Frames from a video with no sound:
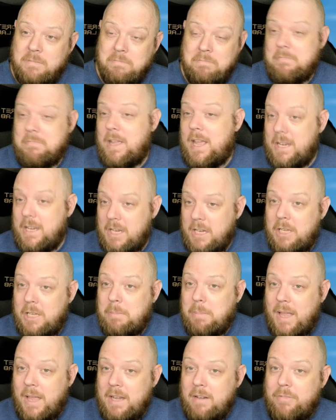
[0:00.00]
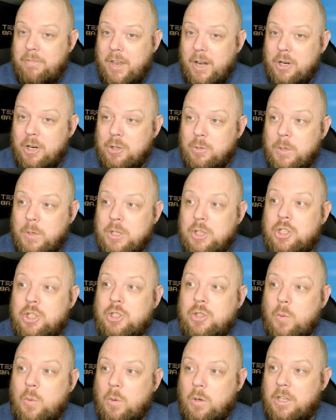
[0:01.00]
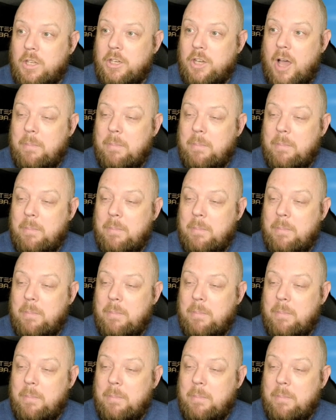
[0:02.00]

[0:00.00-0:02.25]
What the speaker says: and any plan of theirs would surely not